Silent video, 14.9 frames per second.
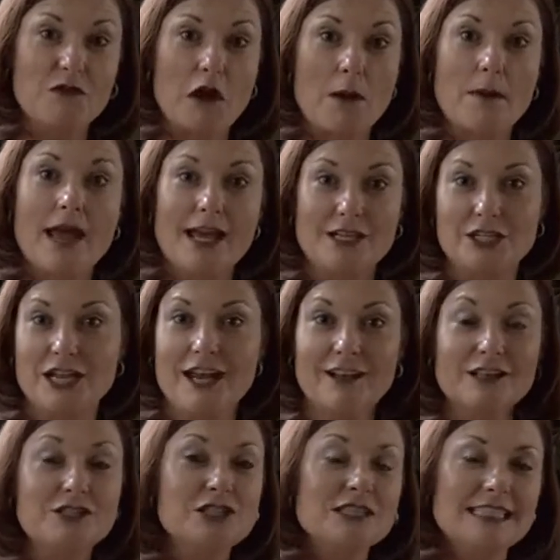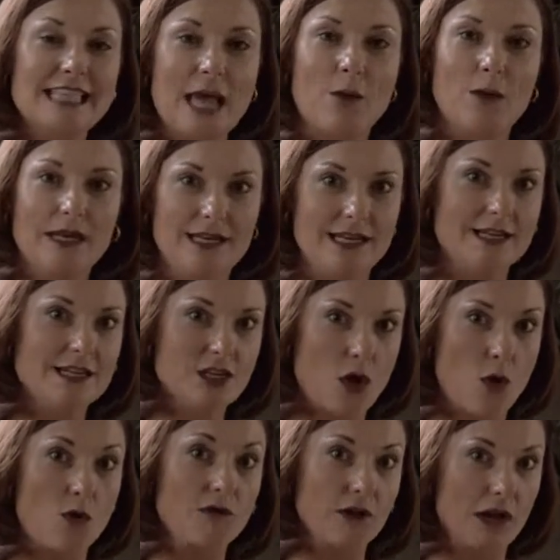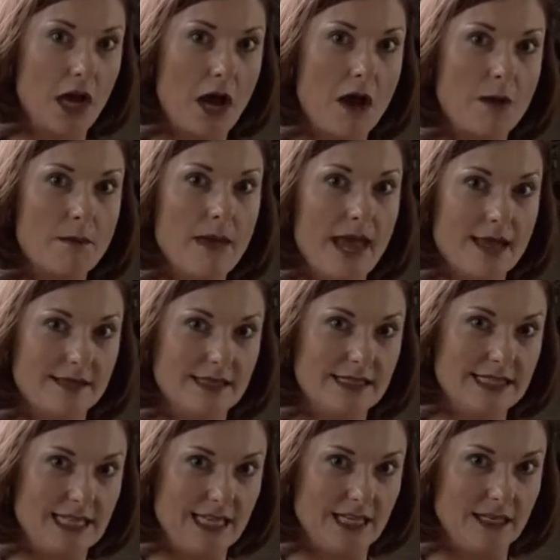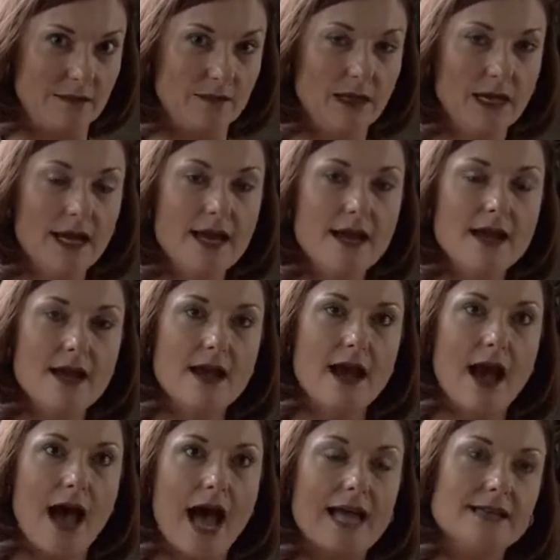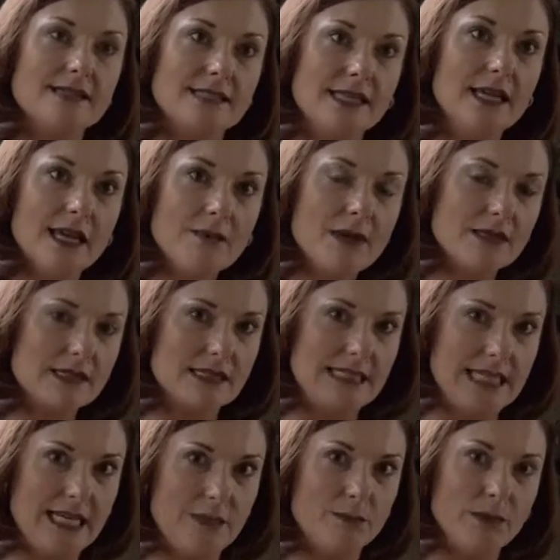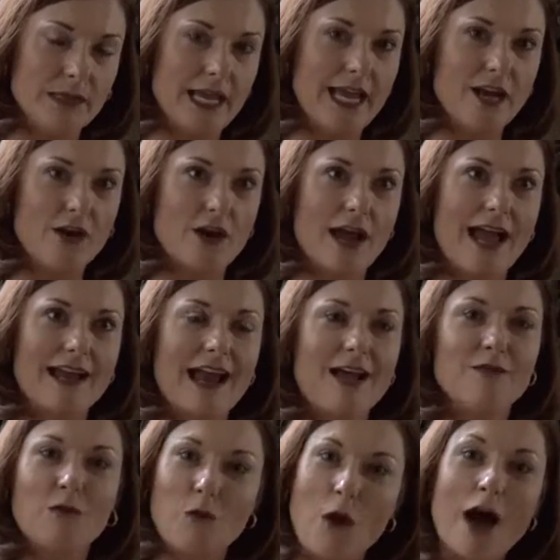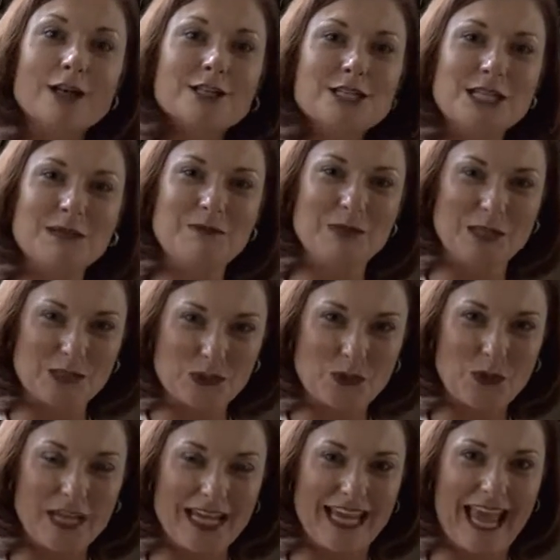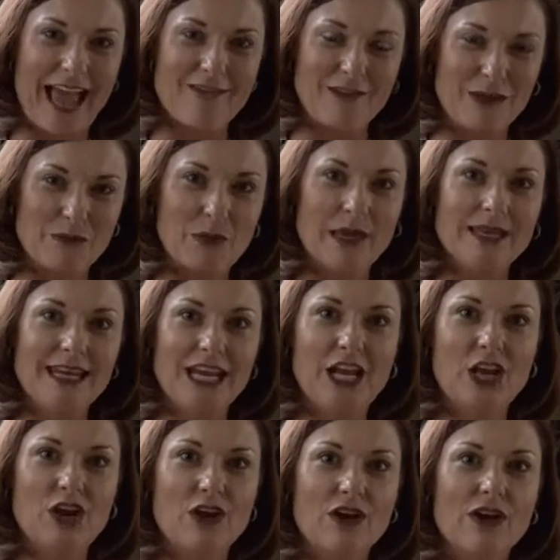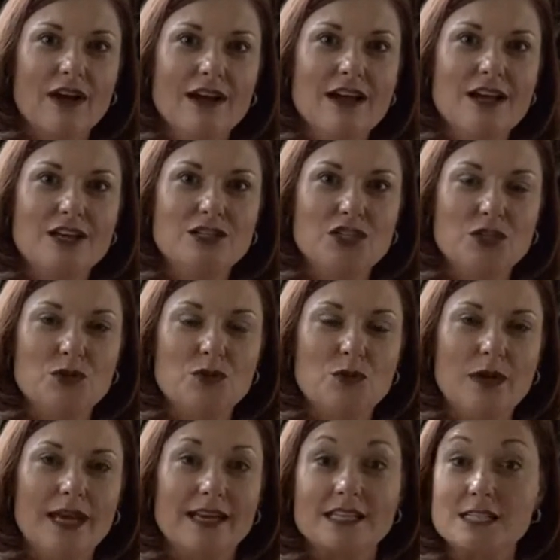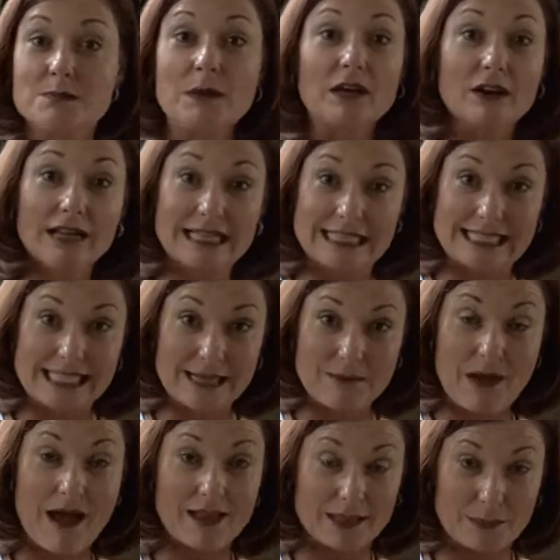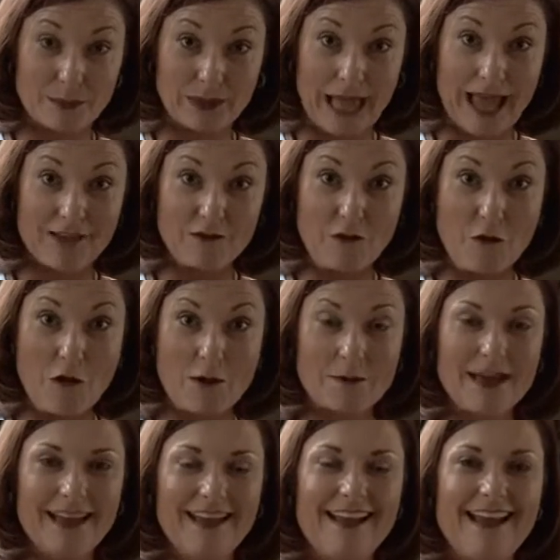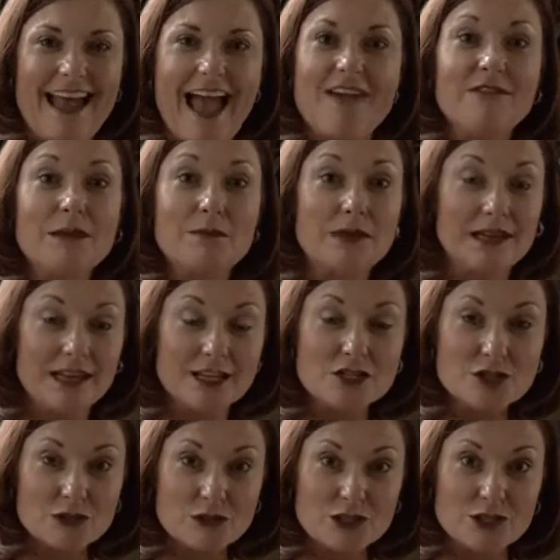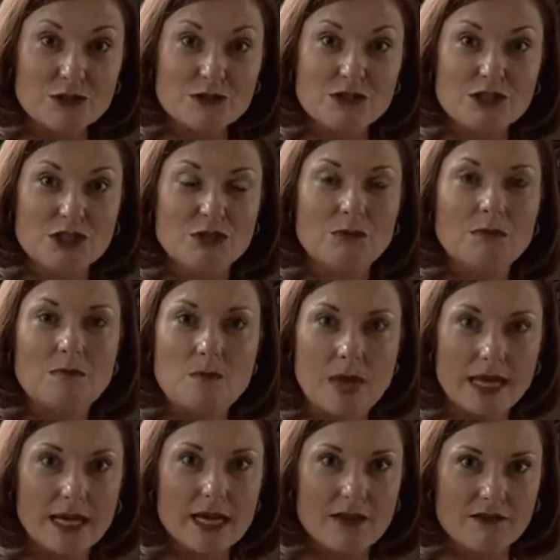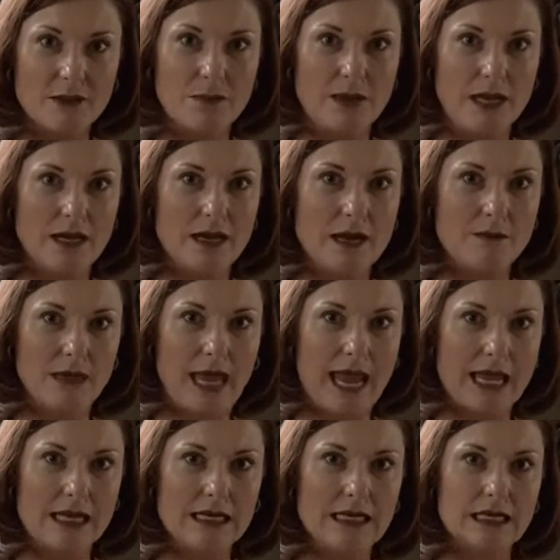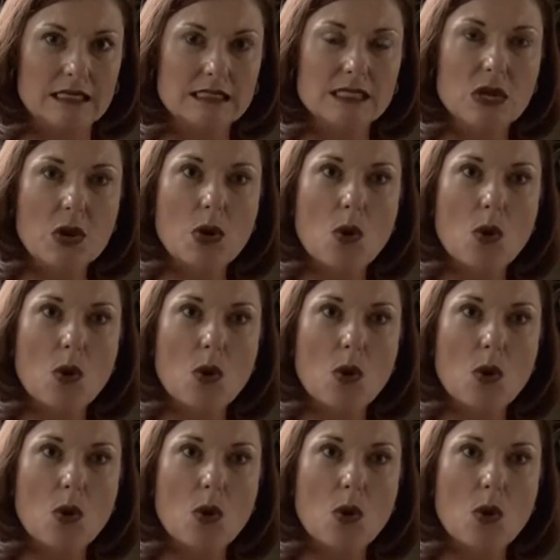from and challenges that we needed to overcome as a team. I see him as a team player, and I've watched him this week, having been here to experience him on the platform, having been introduced to many of the PNM candidates.